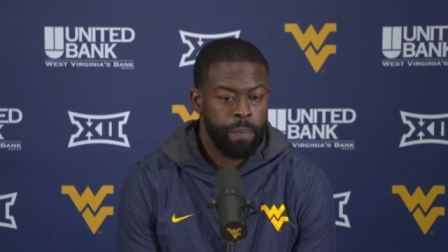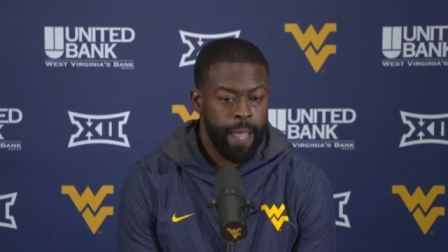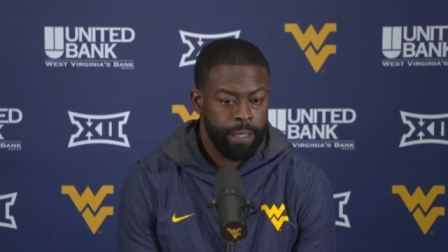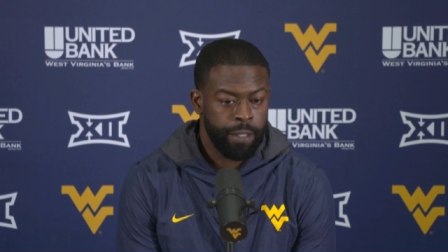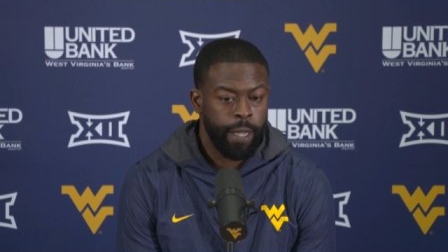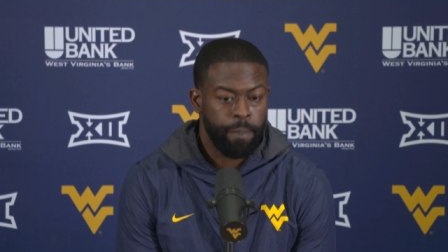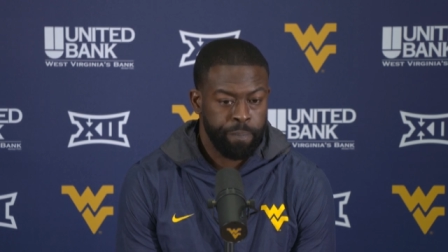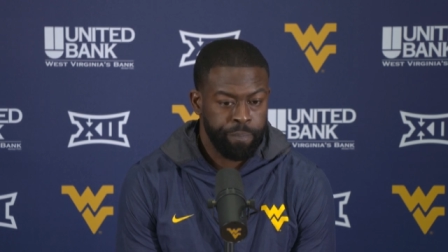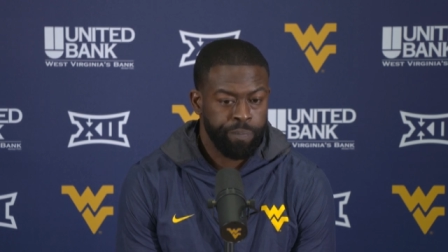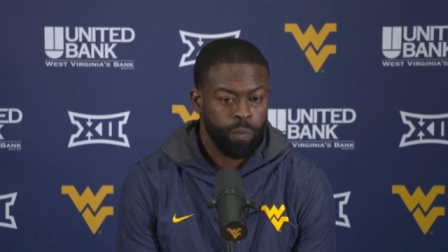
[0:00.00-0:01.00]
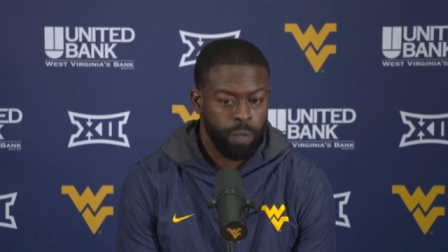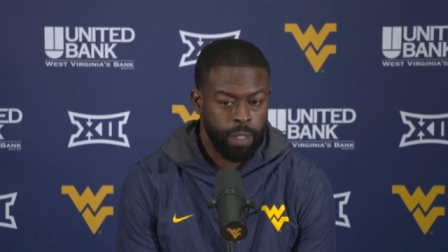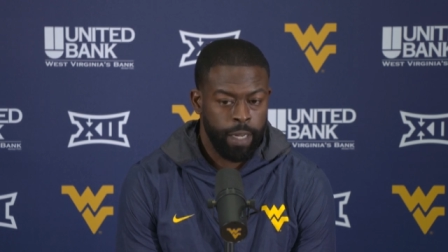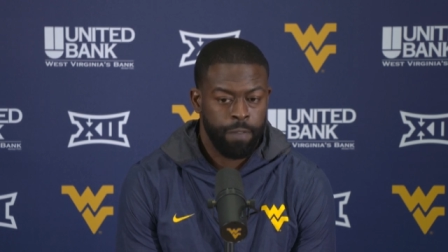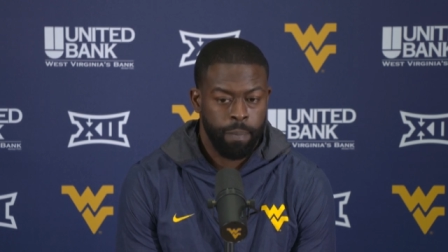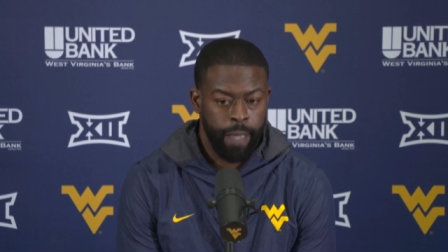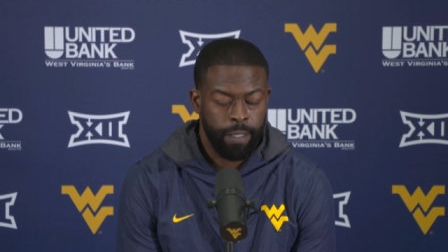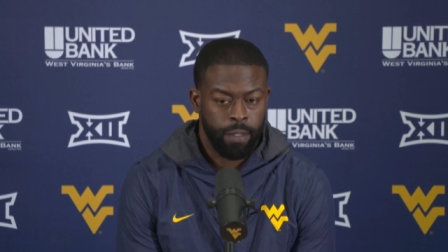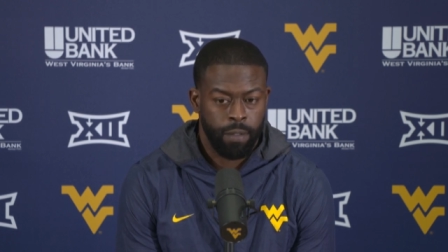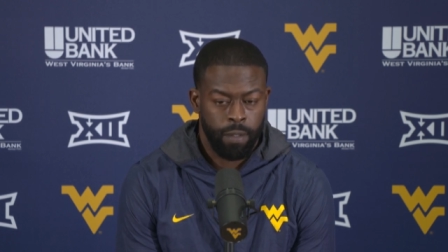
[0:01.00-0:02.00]
to match that. We're going to have to
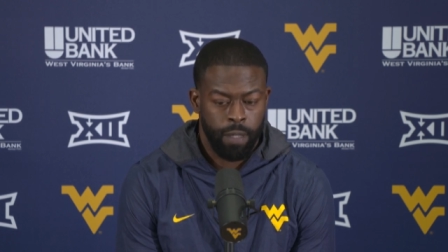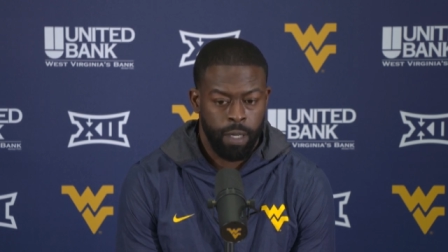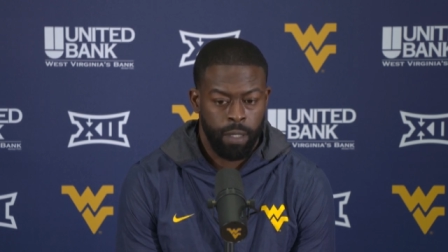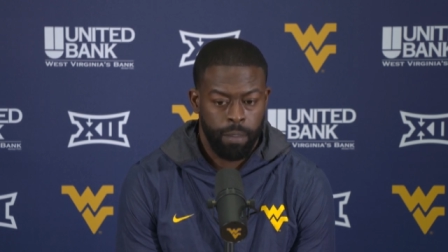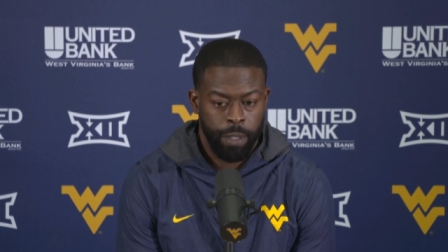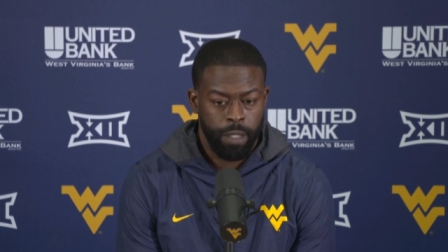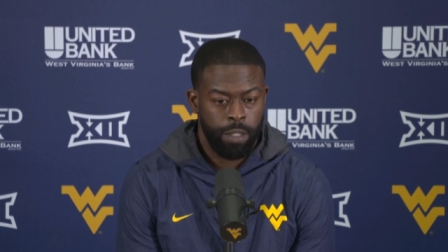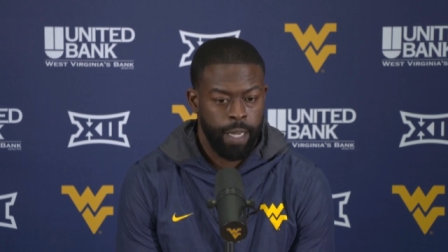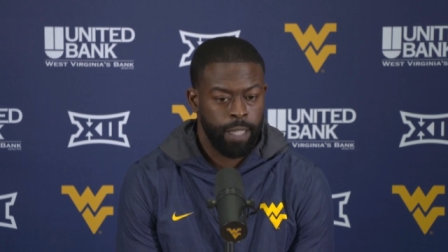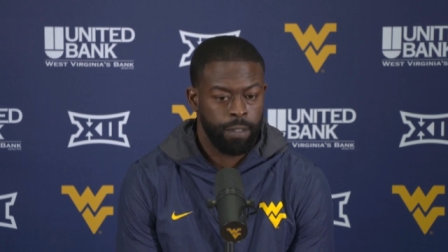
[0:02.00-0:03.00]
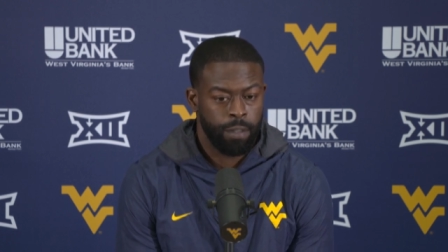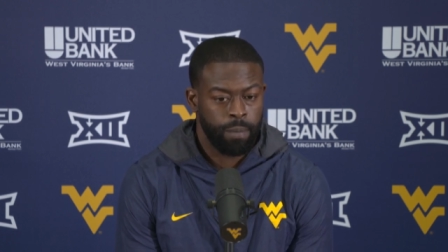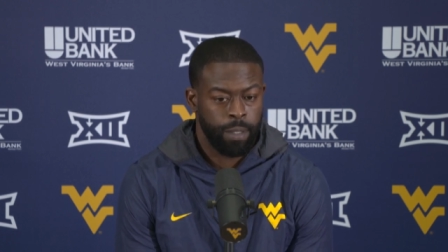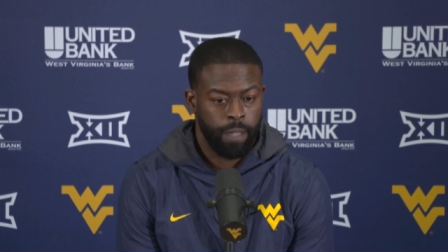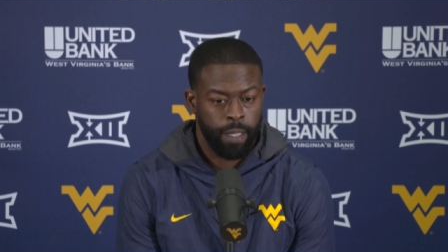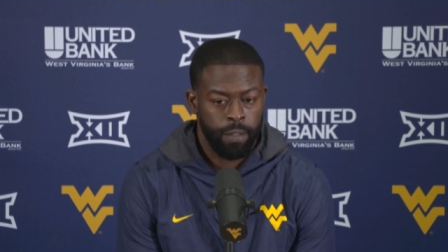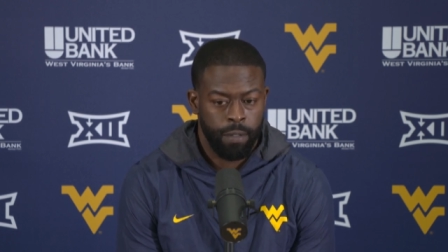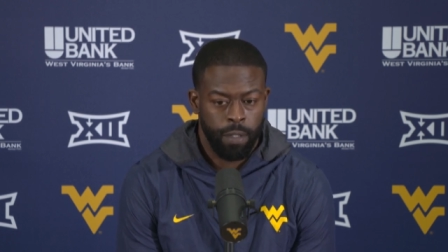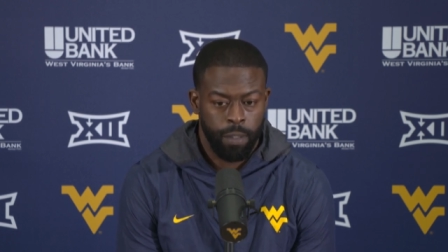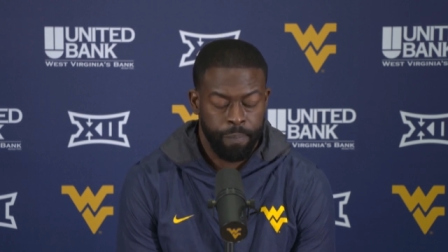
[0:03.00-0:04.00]
match it. And it'll be a good challenge. I'm excited to
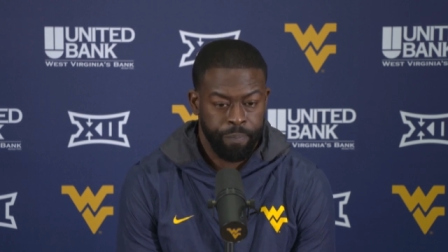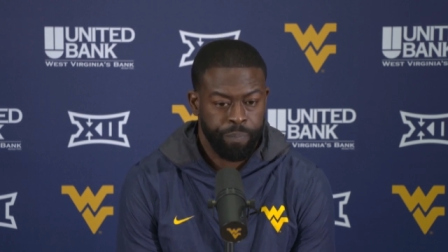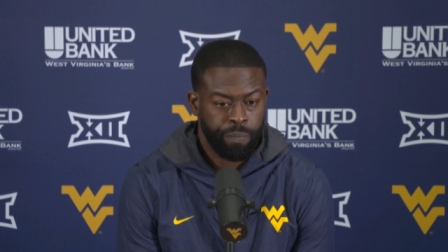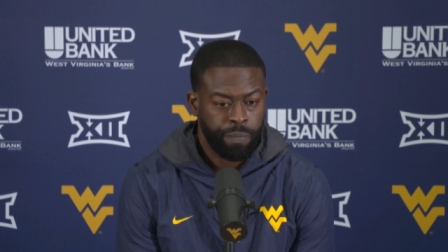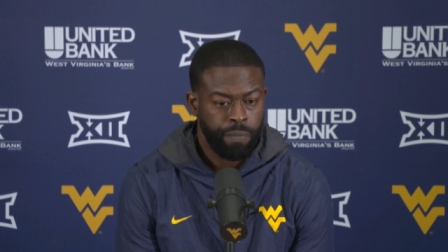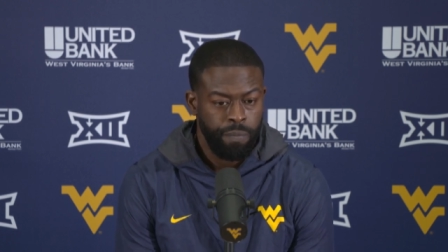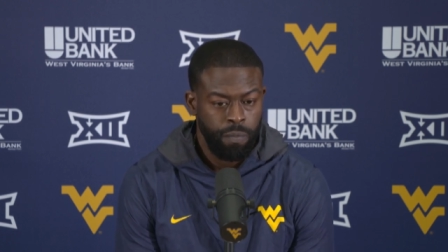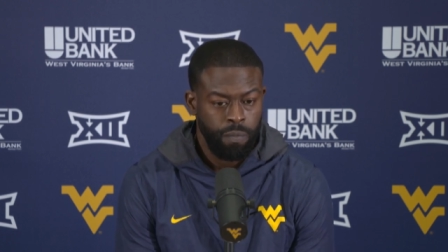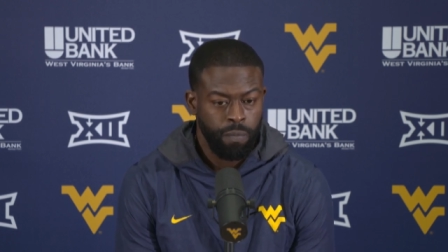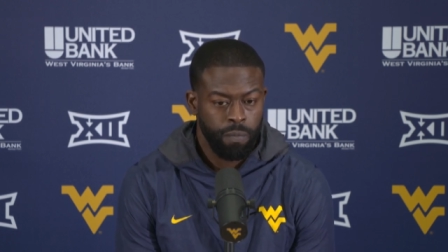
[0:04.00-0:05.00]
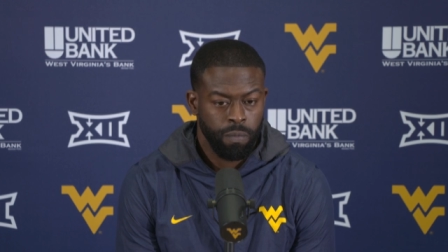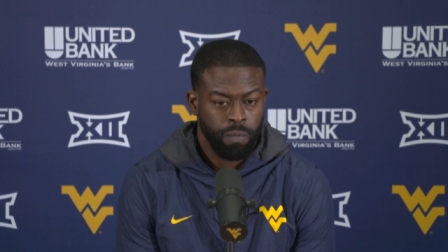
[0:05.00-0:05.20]
see it.